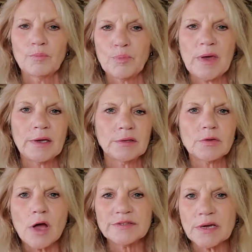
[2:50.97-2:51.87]
and
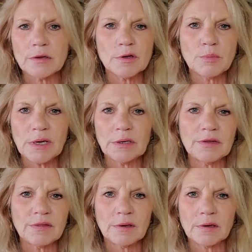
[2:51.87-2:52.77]
not tell them
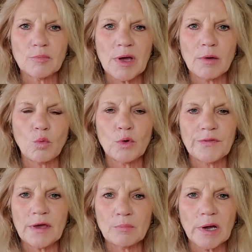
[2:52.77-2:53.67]
anything about what
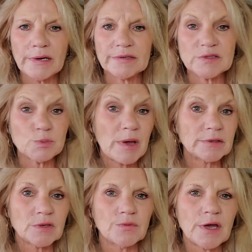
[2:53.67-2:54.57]
they might
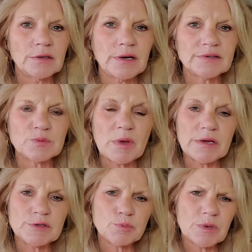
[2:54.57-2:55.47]
expect on that next
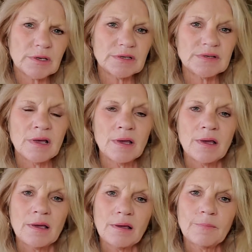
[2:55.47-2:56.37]
page, because
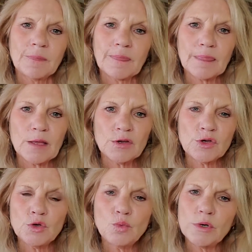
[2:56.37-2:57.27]

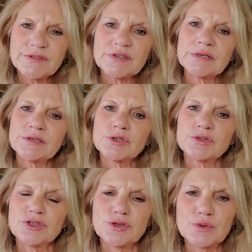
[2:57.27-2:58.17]
you want to
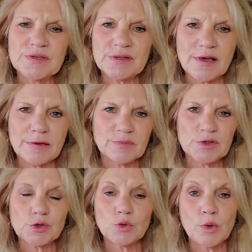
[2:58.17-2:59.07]
introduce them
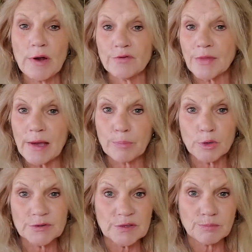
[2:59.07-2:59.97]
to whoever that
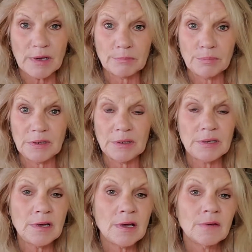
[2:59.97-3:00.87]
person may
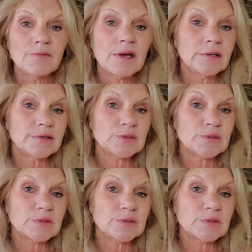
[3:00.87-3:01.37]
be that is